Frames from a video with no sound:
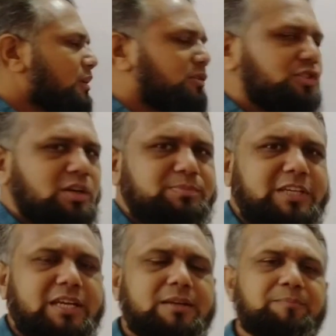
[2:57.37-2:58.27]

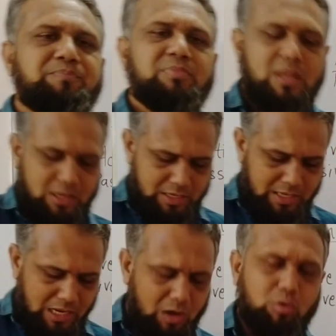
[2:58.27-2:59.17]
subject.
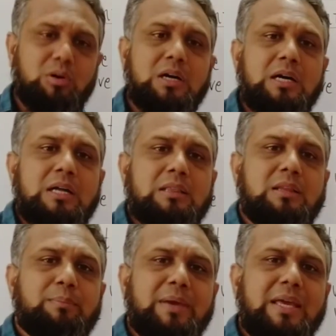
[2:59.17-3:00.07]
Now the
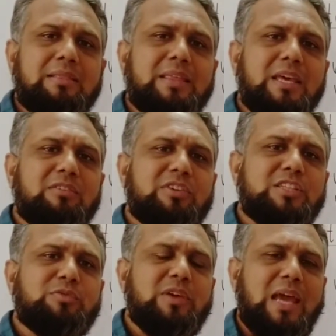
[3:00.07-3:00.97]
main thing which we